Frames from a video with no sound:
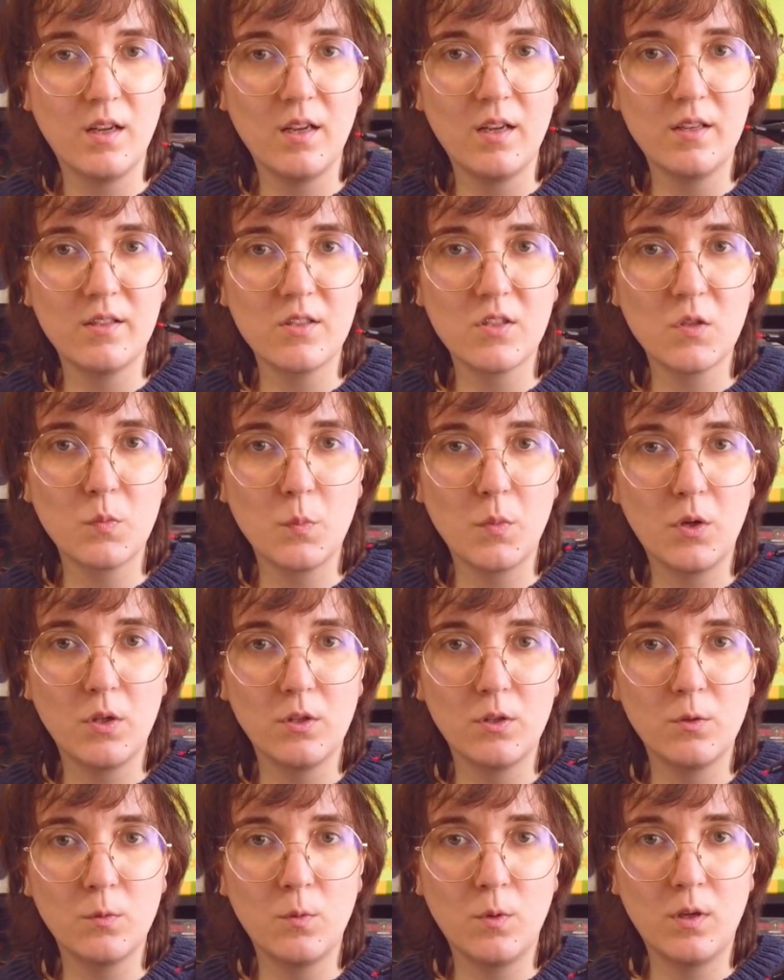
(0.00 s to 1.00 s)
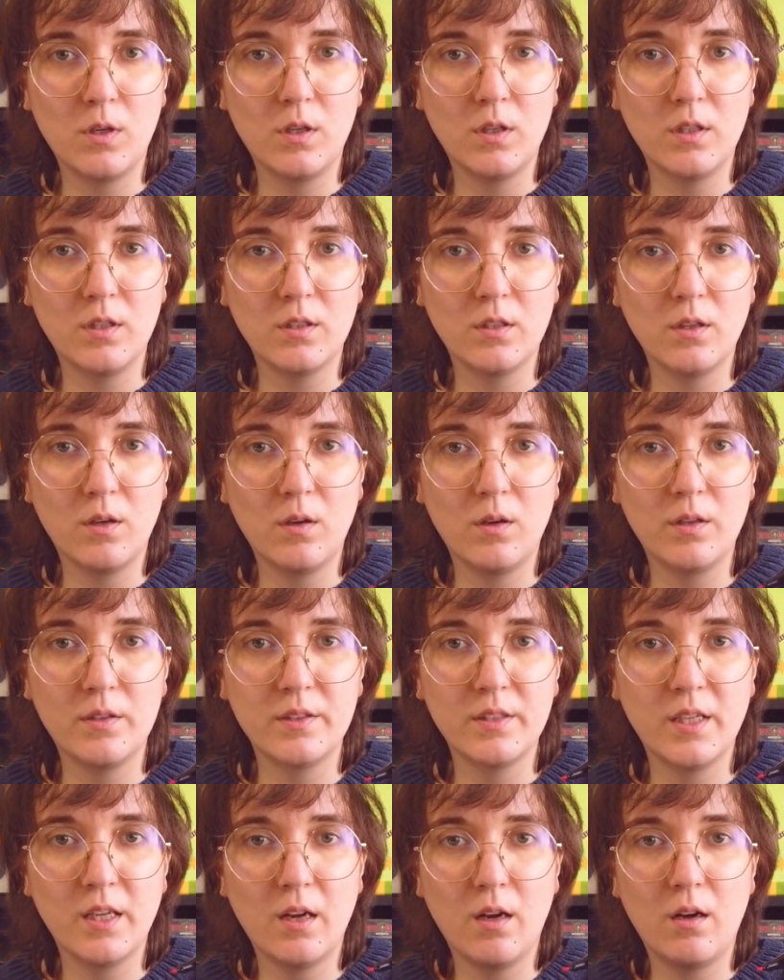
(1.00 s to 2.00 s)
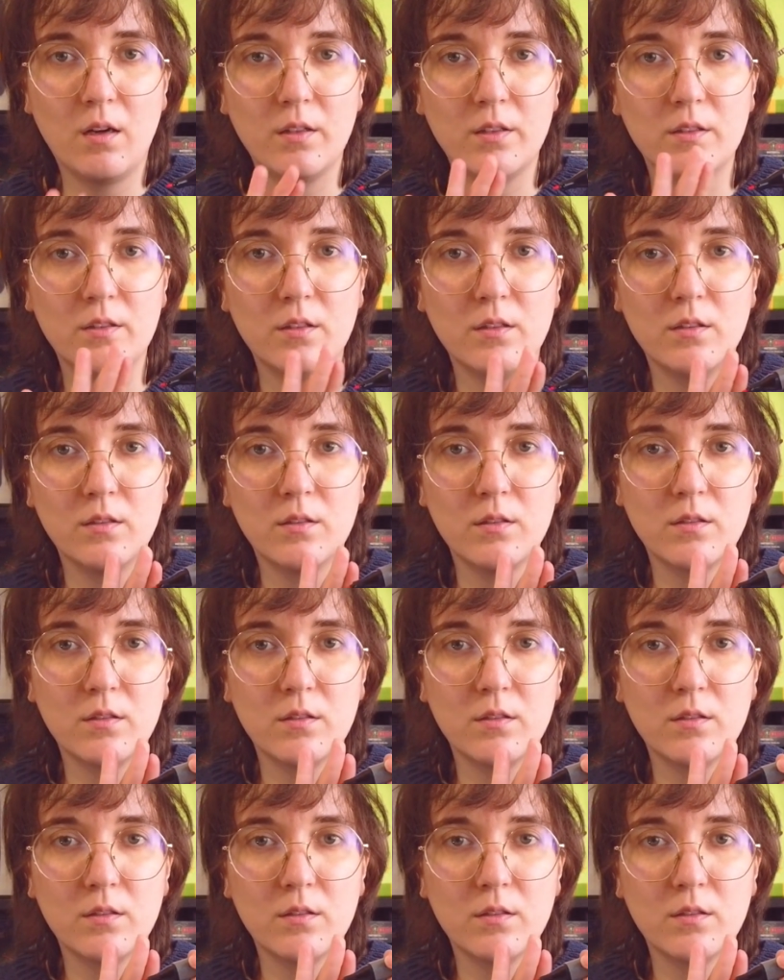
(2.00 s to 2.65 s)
a smaller one on the other.